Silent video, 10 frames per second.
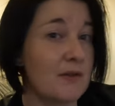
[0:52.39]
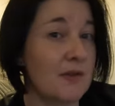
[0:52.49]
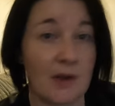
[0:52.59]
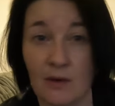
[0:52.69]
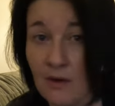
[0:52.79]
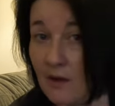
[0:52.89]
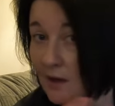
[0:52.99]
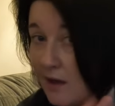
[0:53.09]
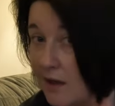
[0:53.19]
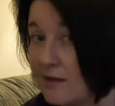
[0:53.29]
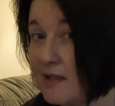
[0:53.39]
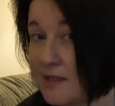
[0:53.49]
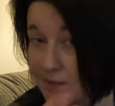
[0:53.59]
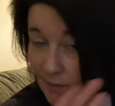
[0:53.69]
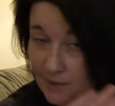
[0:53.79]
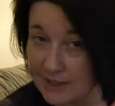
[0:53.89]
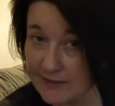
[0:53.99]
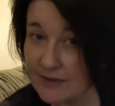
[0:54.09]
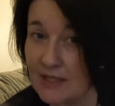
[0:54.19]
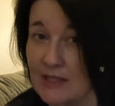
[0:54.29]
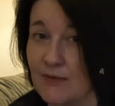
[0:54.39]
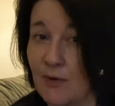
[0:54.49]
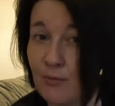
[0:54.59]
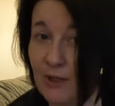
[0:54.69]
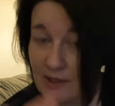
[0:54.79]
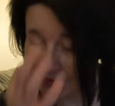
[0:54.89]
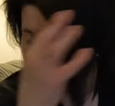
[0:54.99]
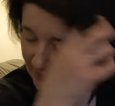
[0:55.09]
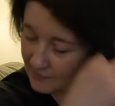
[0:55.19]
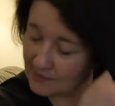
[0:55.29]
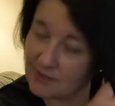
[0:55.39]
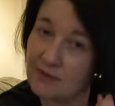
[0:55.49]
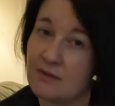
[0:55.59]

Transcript: So, and these, we were leaving these front bits because